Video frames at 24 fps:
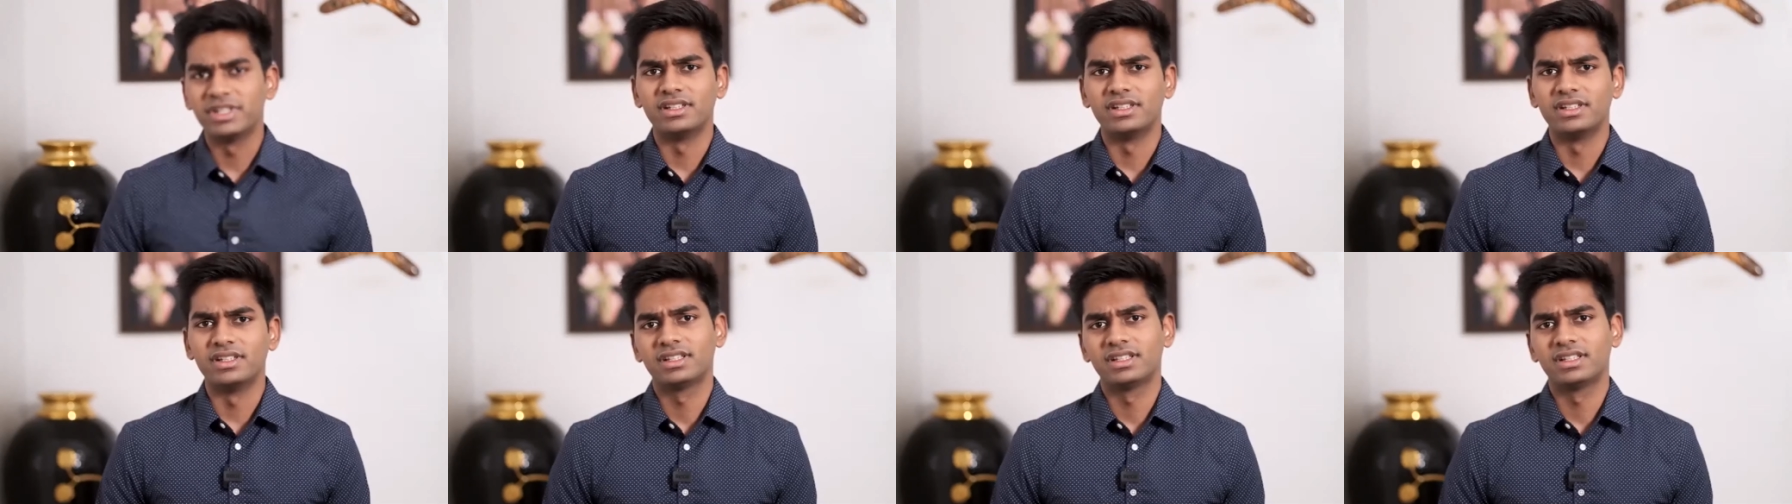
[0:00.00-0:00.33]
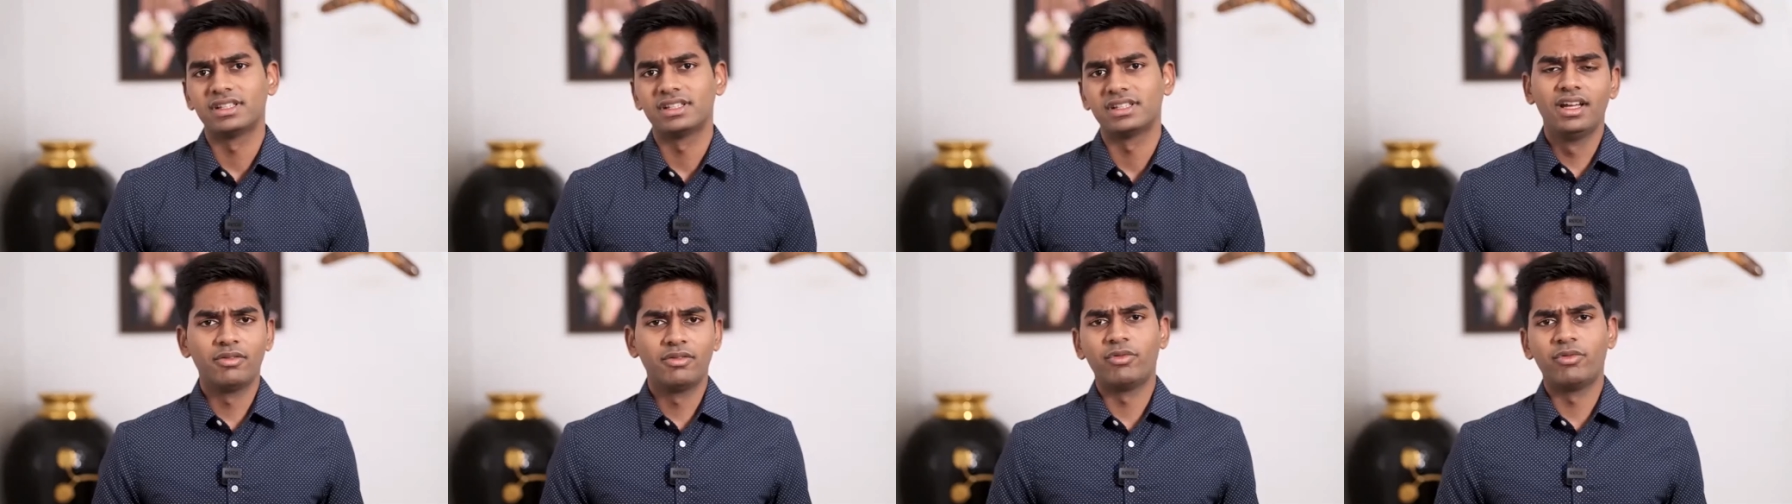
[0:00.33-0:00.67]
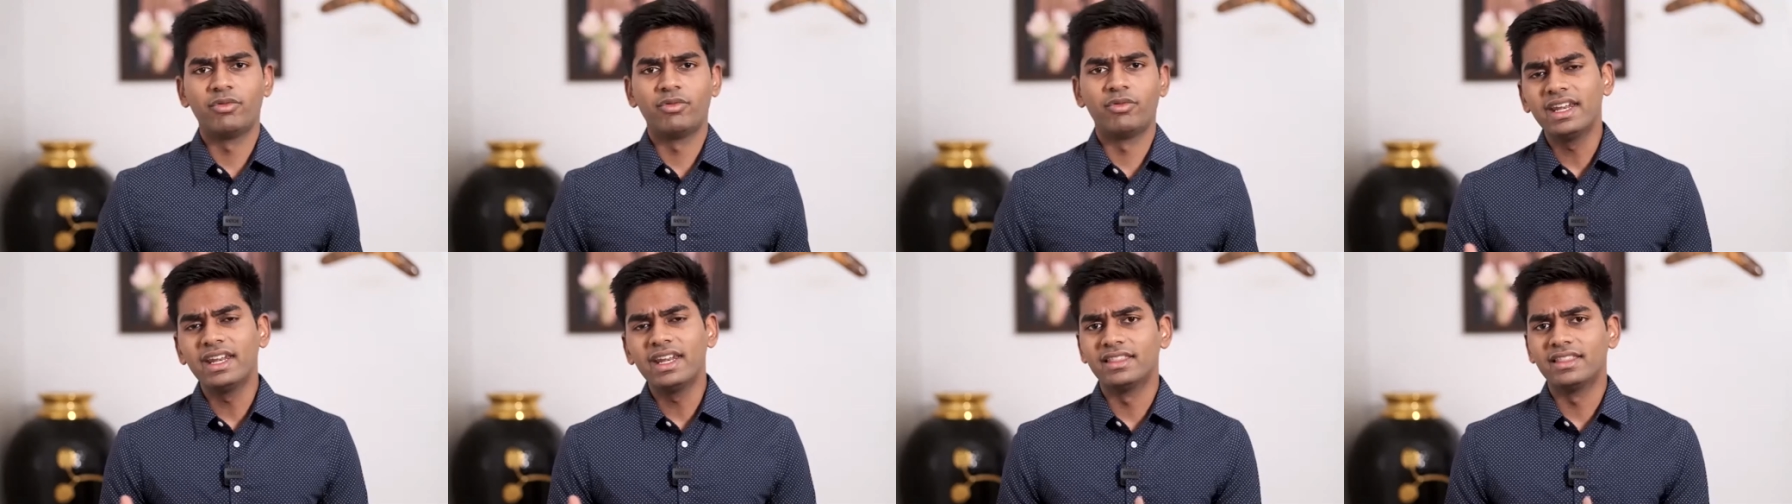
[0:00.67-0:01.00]
for any
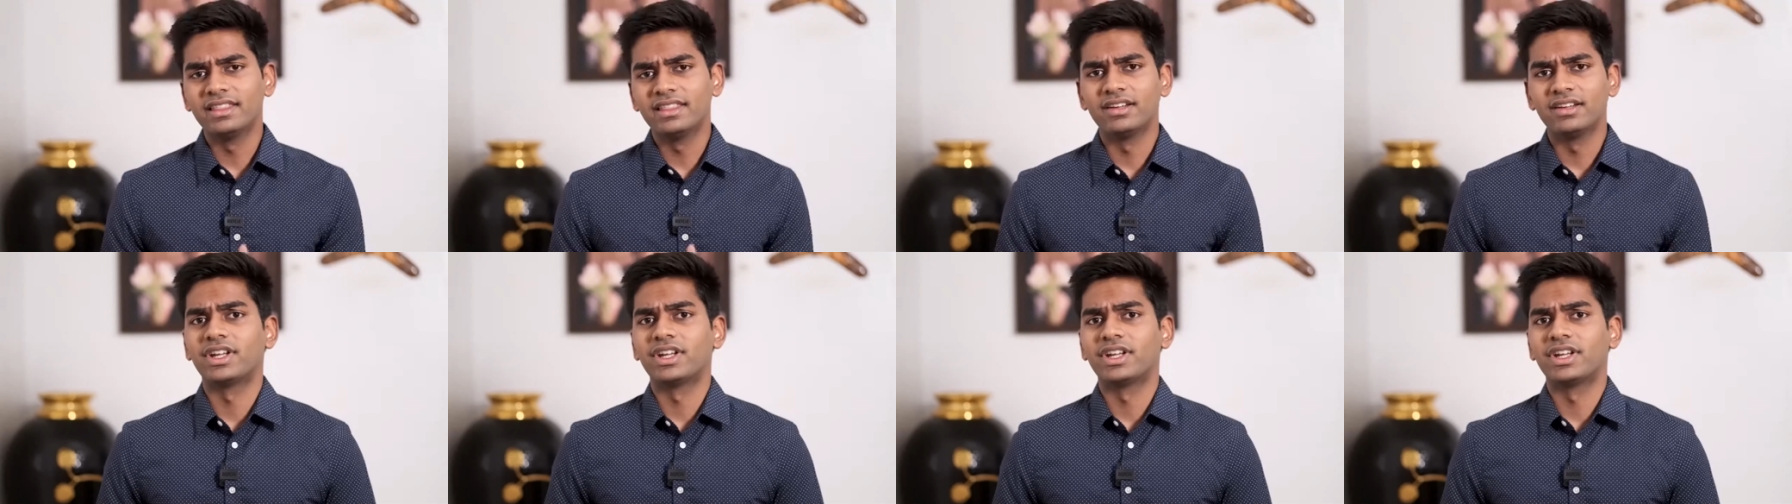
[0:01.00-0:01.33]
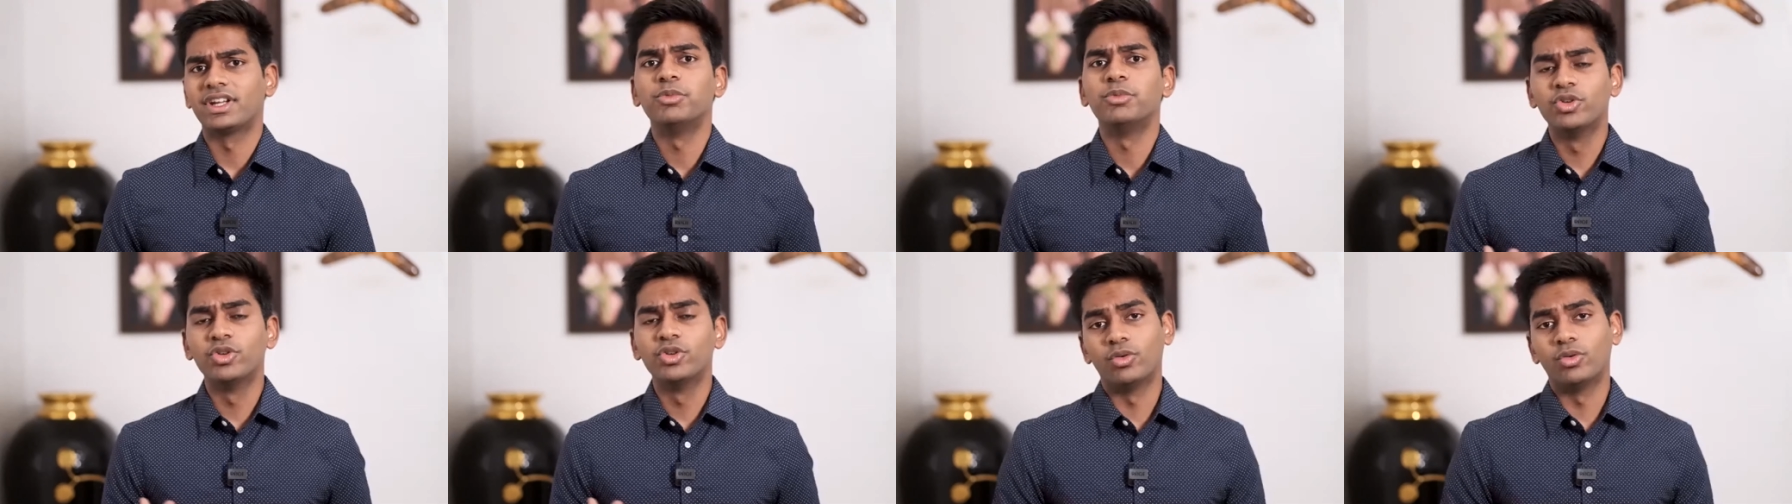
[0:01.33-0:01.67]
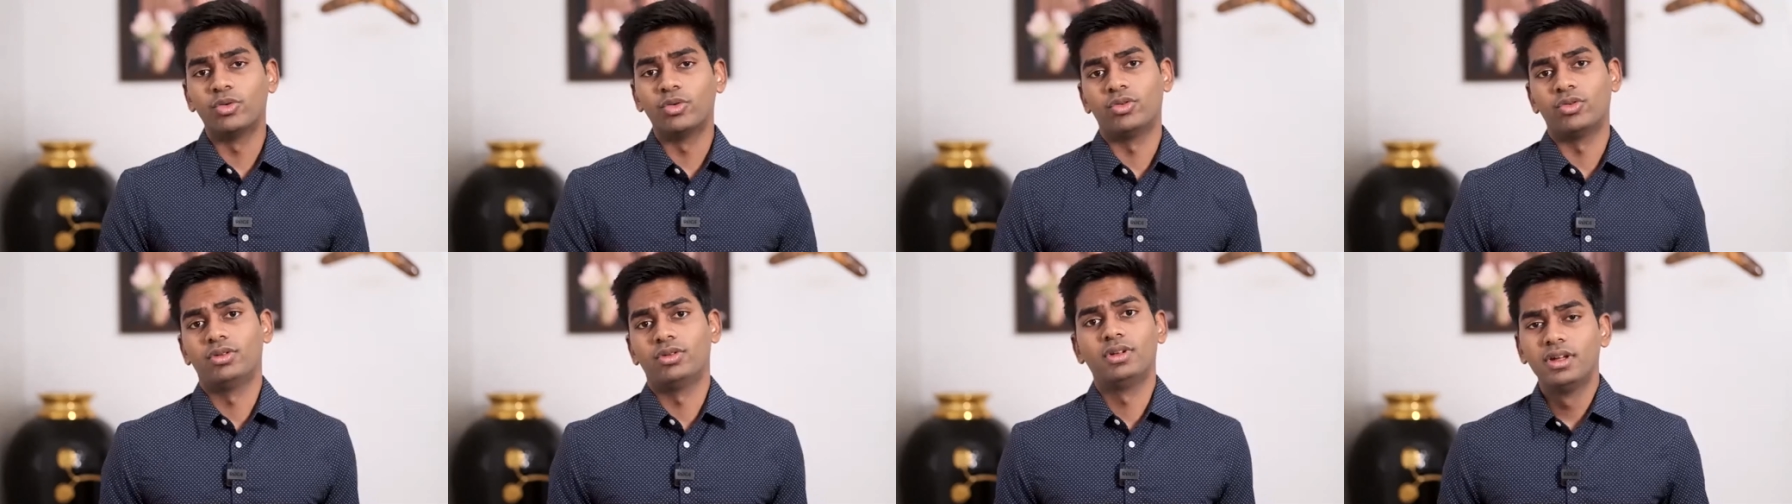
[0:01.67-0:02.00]
length of time, you
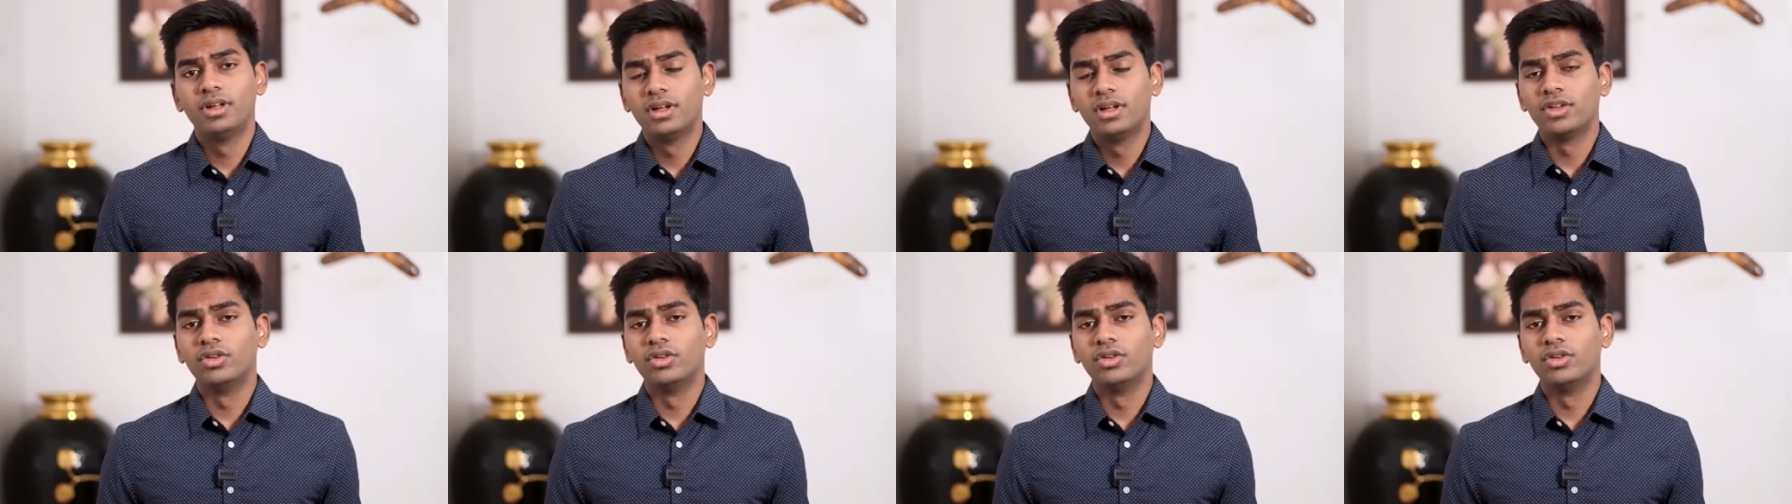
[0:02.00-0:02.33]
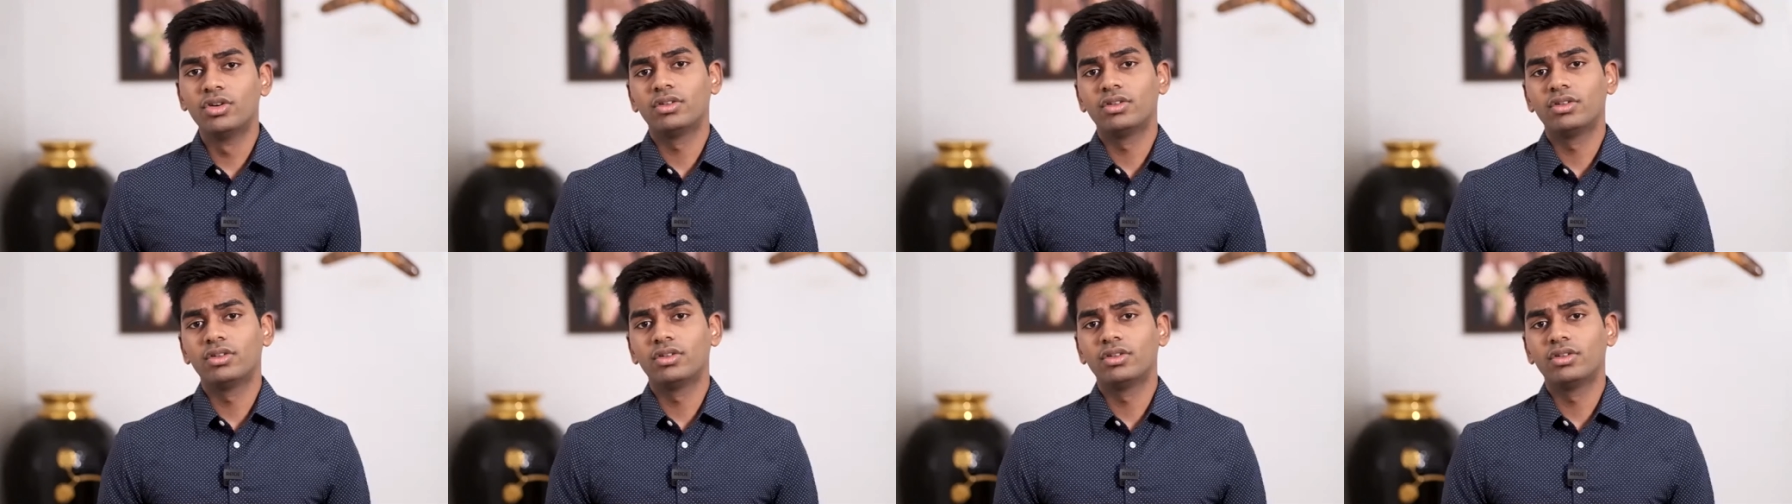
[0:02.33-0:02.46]
know you know